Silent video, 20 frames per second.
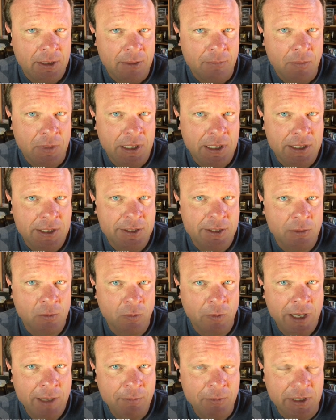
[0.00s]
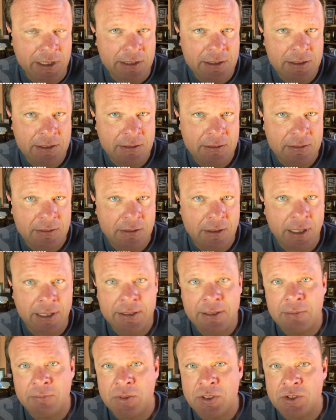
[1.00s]
because the remnant,
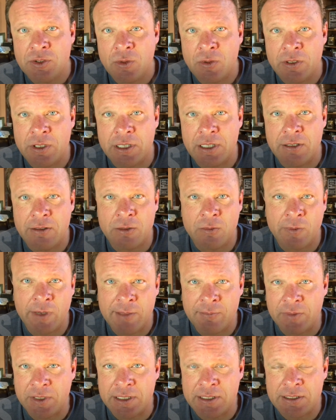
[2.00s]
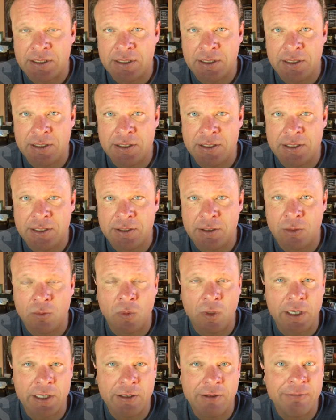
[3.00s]
not the majority, the remnant is the
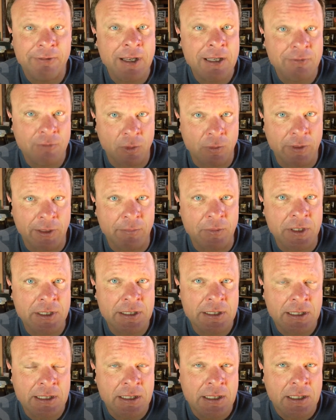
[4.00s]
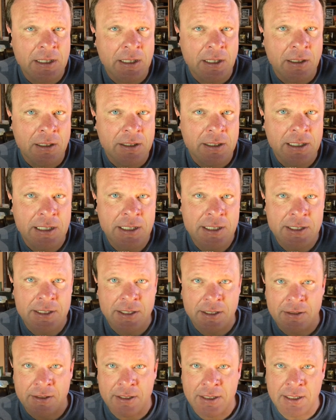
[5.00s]
one, the faithful remnant, is
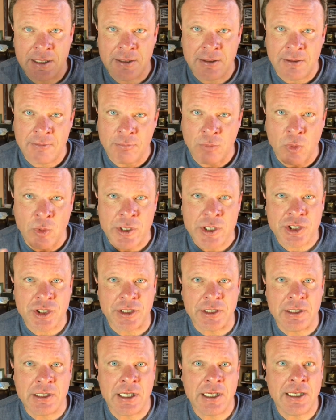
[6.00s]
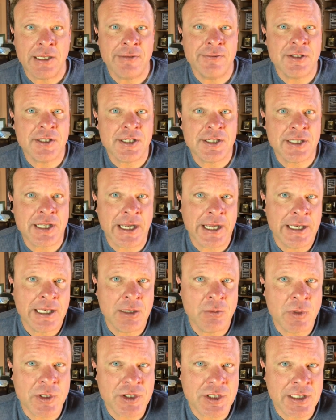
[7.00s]
the portion of society
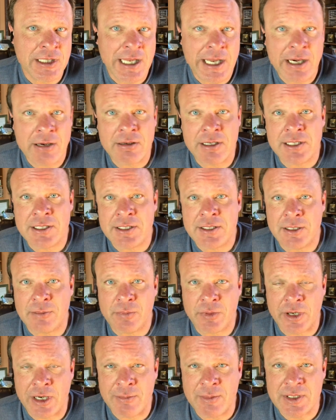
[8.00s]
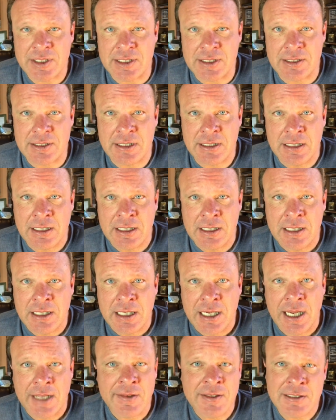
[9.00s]
which inherits the promises.
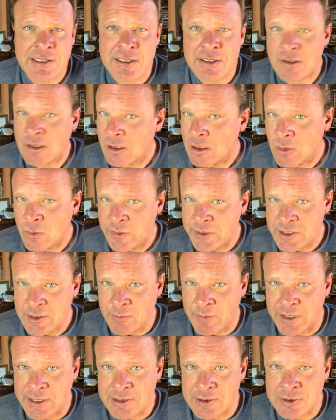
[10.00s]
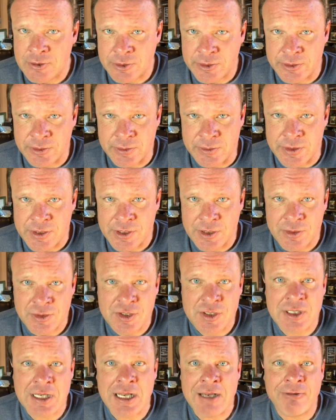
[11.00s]
And this has always been true. So
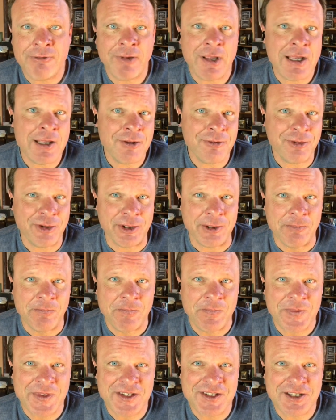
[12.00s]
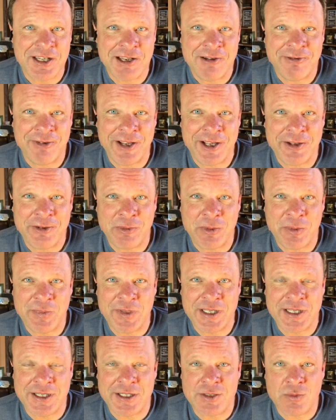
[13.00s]
stay faithful. Stay faithful
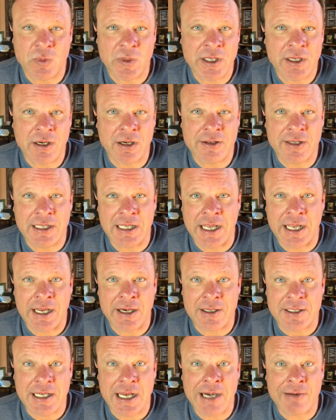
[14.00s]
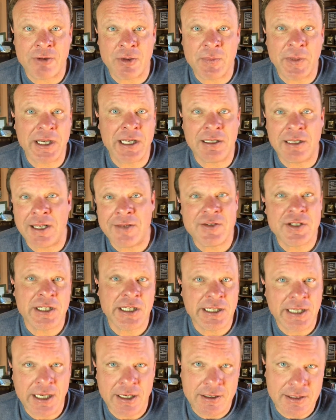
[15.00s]
because we are the heirs. Everybody loves an
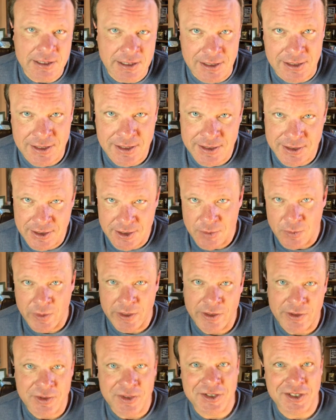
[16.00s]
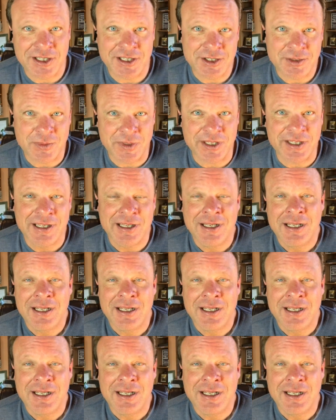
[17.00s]
inheritance because it's one of those things we